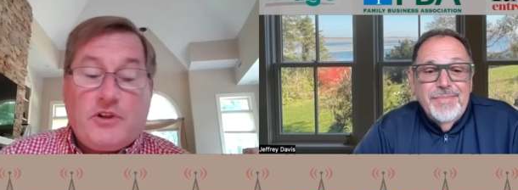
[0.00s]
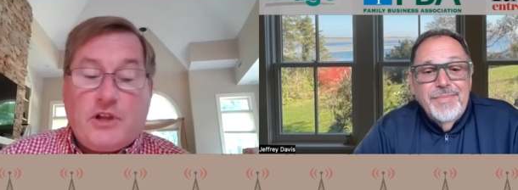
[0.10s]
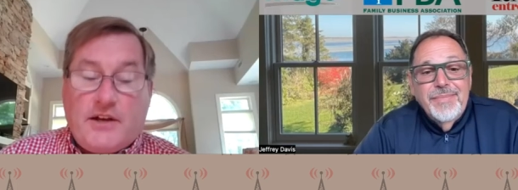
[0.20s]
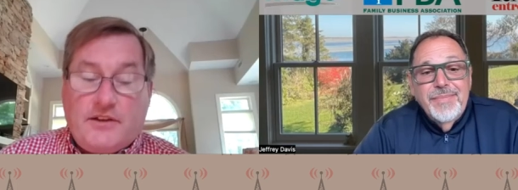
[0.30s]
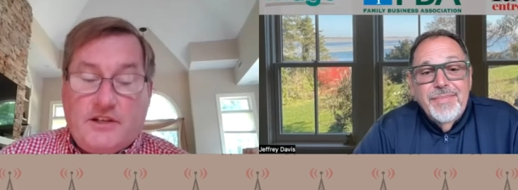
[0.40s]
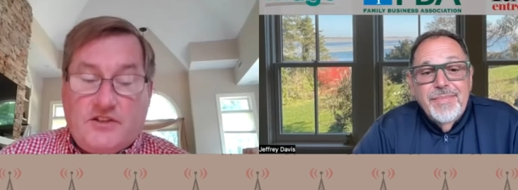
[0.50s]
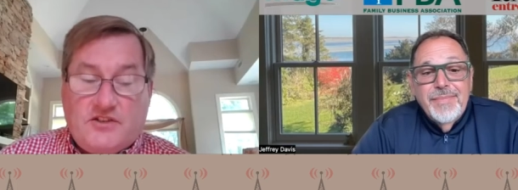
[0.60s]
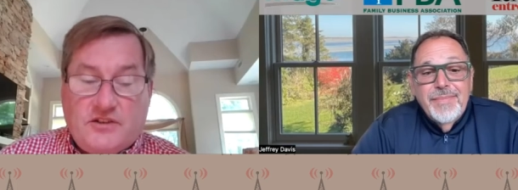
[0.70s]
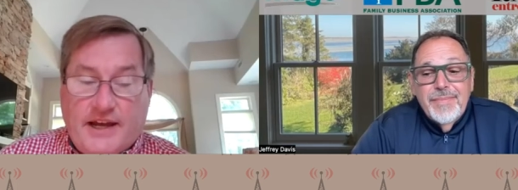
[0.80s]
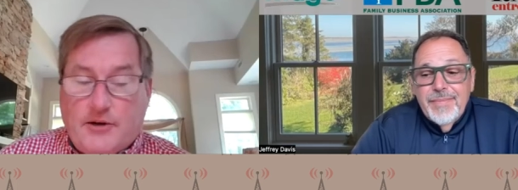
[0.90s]
Speaker 1: with a lot of
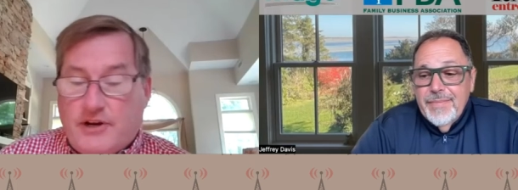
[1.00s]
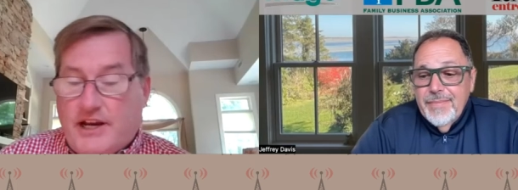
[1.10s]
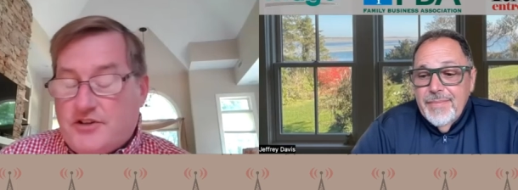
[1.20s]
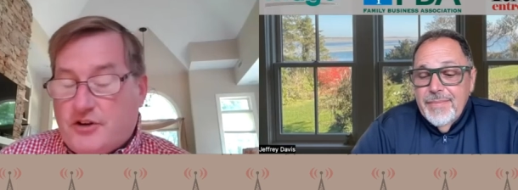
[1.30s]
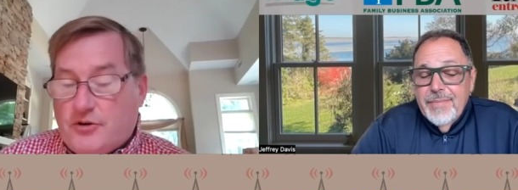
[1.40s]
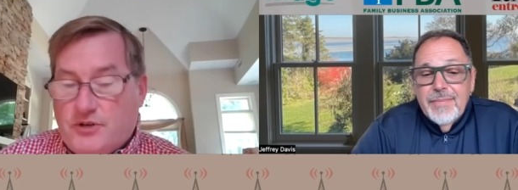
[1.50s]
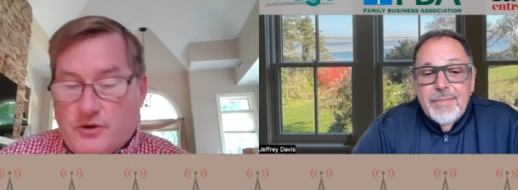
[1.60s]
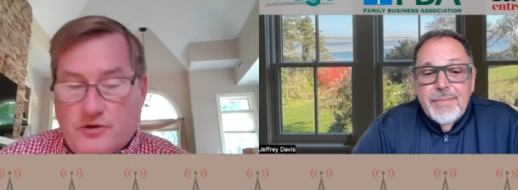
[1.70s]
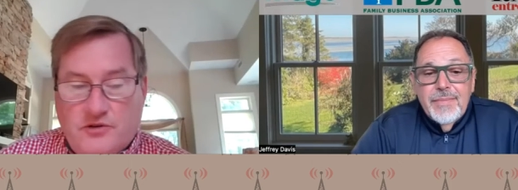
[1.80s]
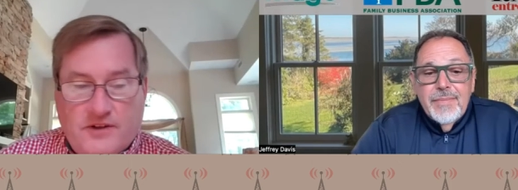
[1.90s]
these aggregation,
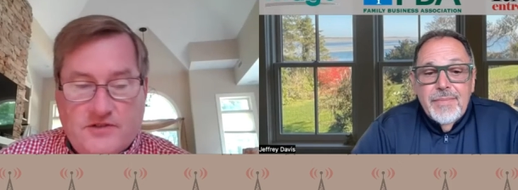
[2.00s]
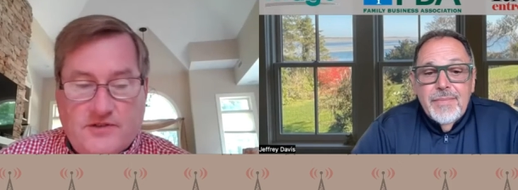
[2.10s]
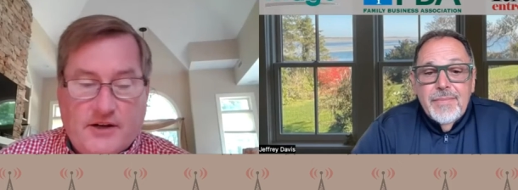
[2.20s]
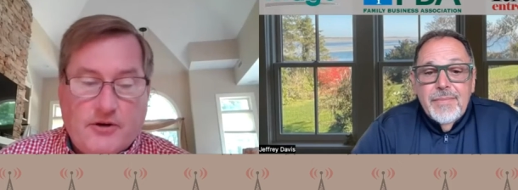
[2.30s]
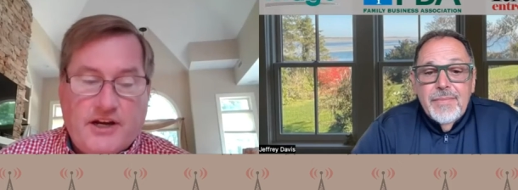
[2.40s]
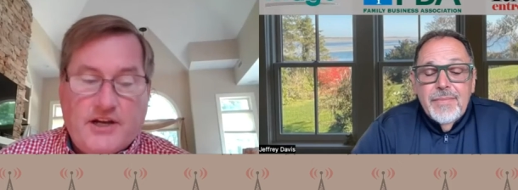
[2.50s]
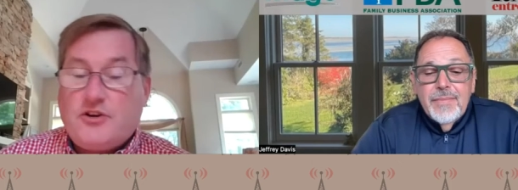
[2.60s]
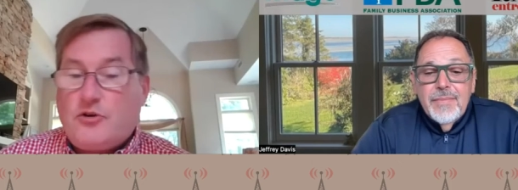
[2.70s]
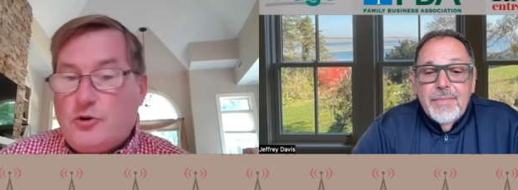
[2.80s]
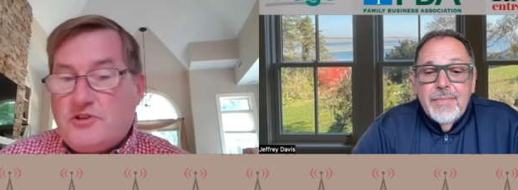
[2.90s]
you know, defensive
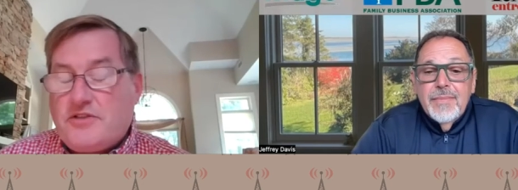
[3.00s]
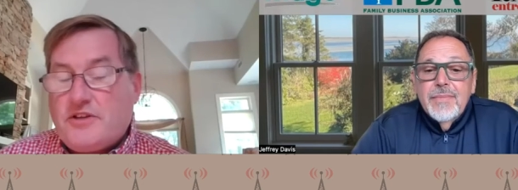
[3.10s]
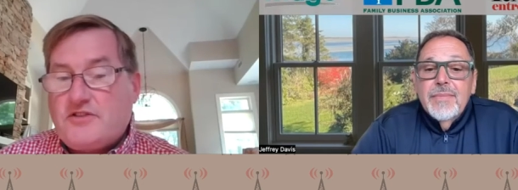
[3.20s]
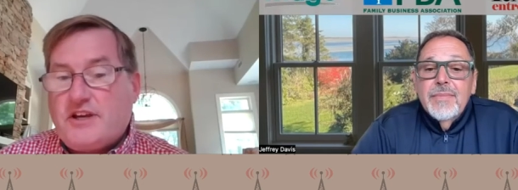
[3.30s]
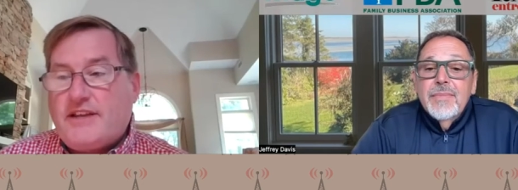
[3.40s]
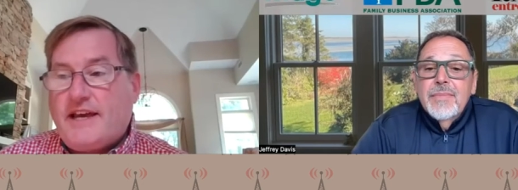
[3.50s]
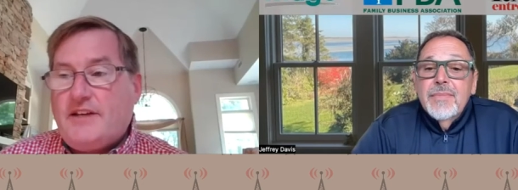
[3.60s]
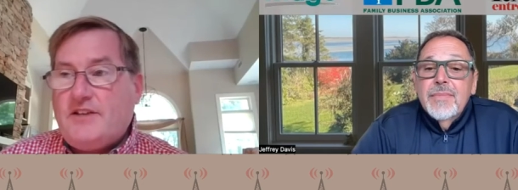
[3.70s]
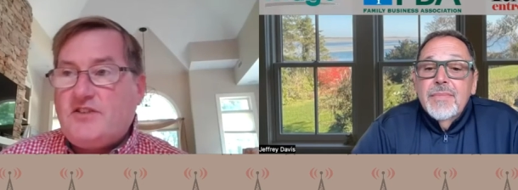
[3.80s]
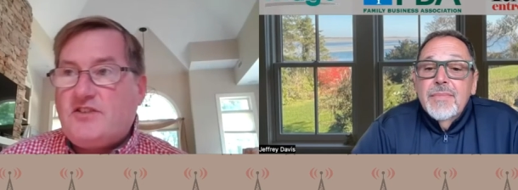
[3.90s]
aggregation groups and things like
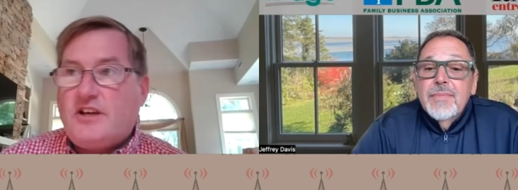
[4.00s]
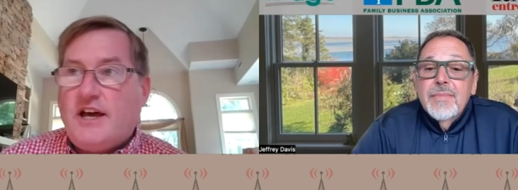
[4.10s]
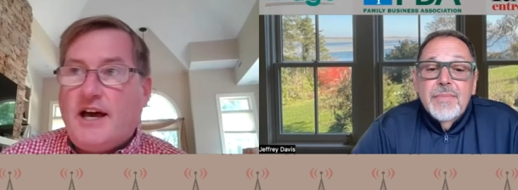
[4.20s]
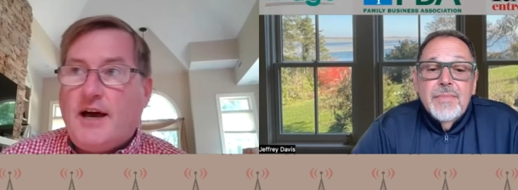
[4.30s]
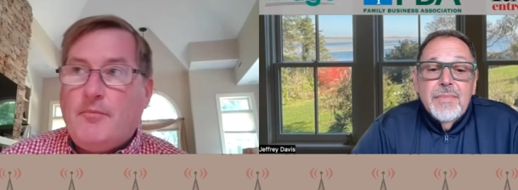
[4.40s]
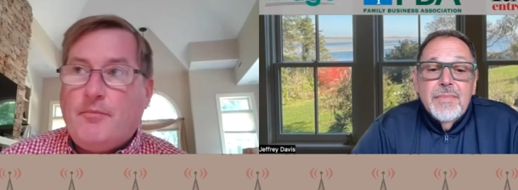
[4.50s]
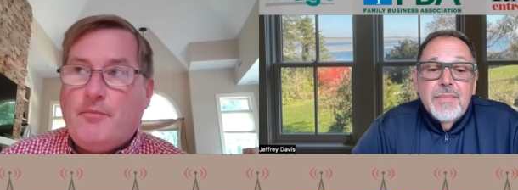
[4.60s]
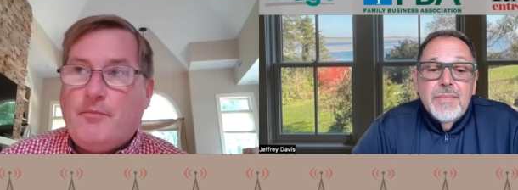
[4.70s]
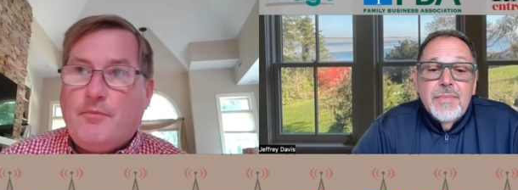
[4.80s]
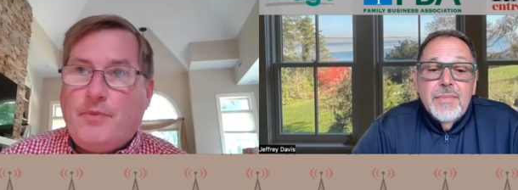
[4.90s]
that is
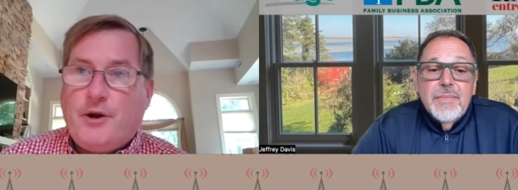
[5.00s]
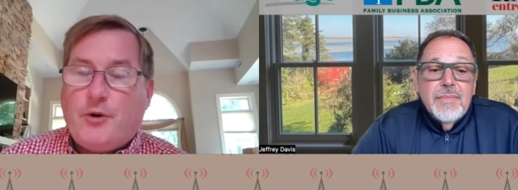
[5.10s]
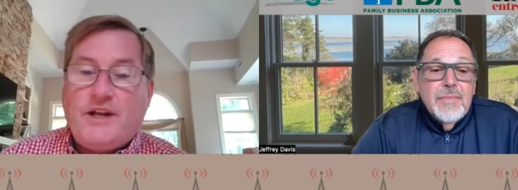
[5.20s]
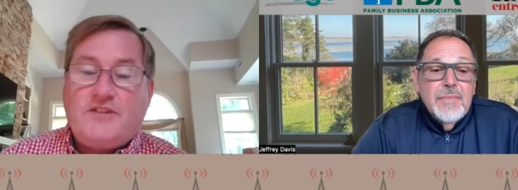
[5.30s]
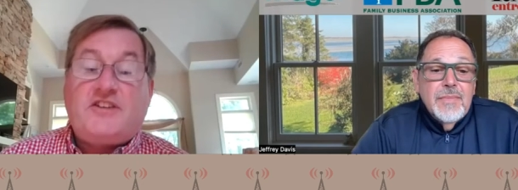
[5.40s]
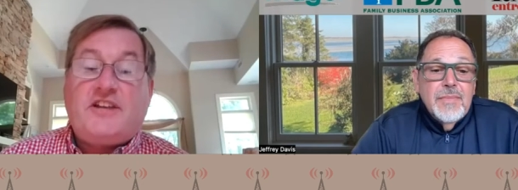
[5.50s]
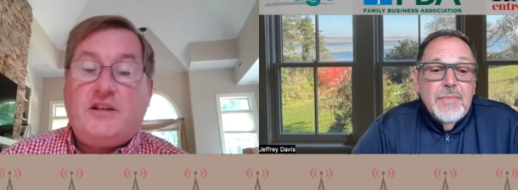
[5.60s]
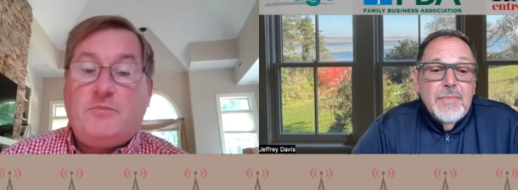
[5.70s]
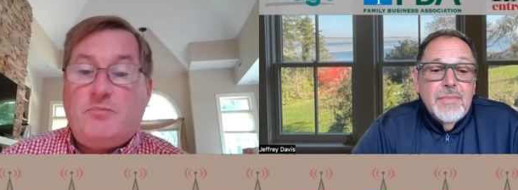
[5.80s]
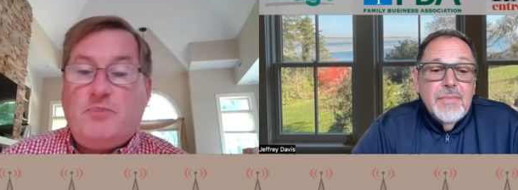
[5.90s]
um, their rates
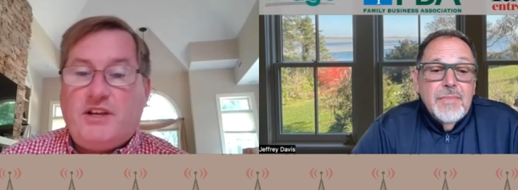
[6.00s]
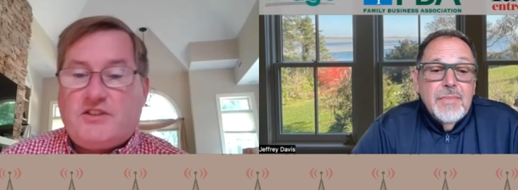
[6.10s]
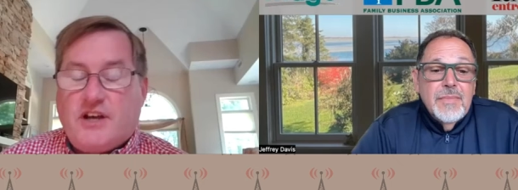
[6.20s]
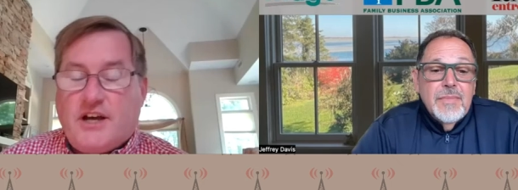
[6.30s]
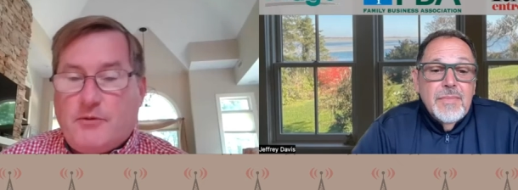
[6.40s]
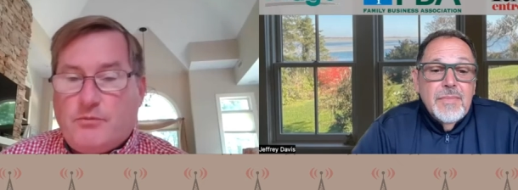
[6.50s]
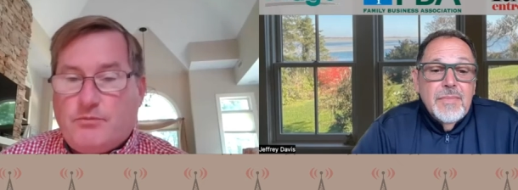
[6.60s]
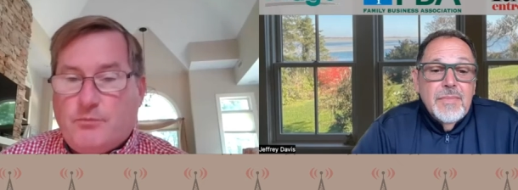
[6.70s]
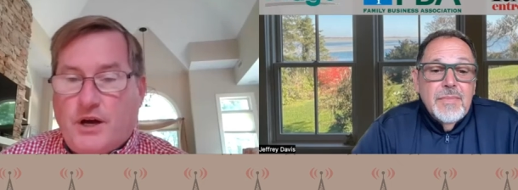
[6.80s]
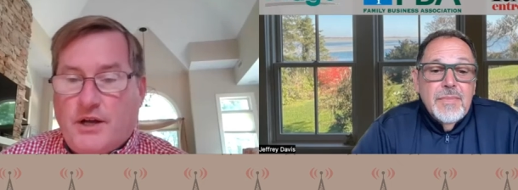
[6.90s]
tend to be based on
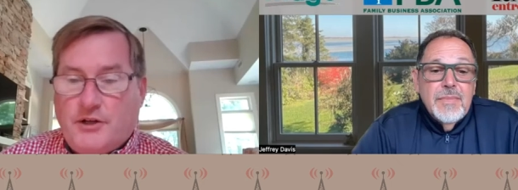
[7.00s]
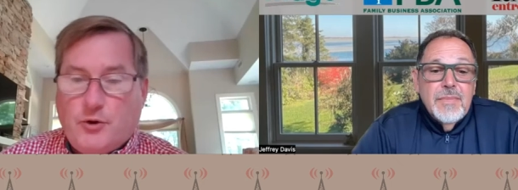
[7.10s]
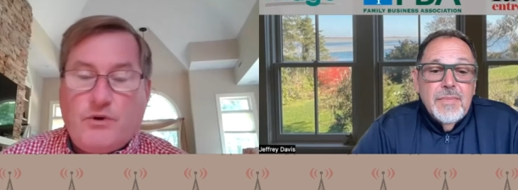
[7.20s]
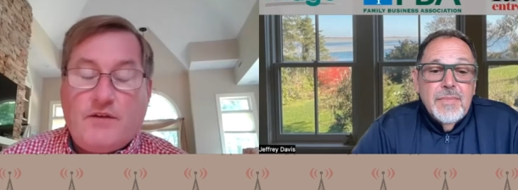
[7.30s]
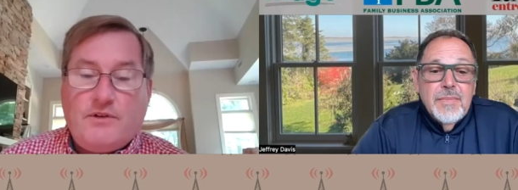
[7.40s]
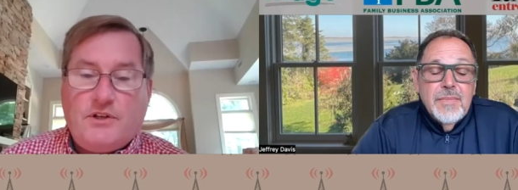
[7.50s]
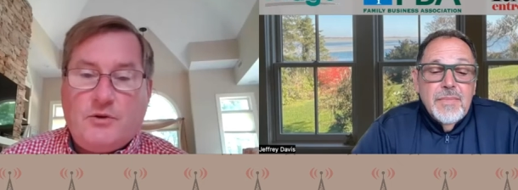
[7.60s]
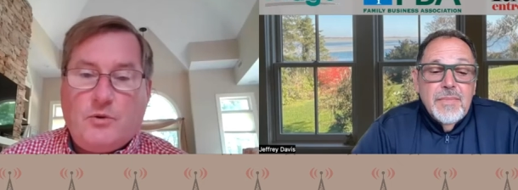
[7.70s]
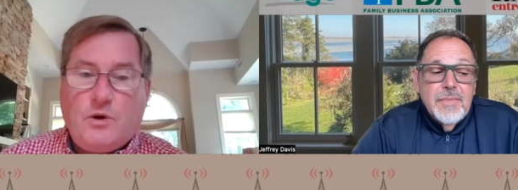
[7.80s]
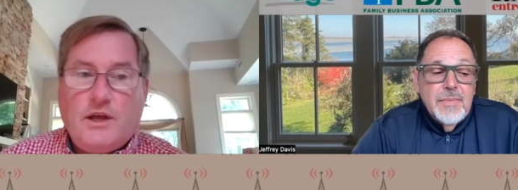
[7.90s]
on your
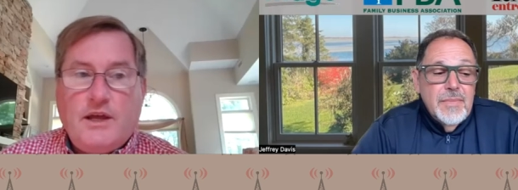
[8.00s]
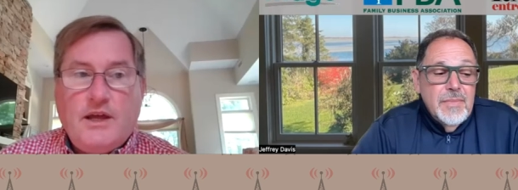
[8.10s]
revenue.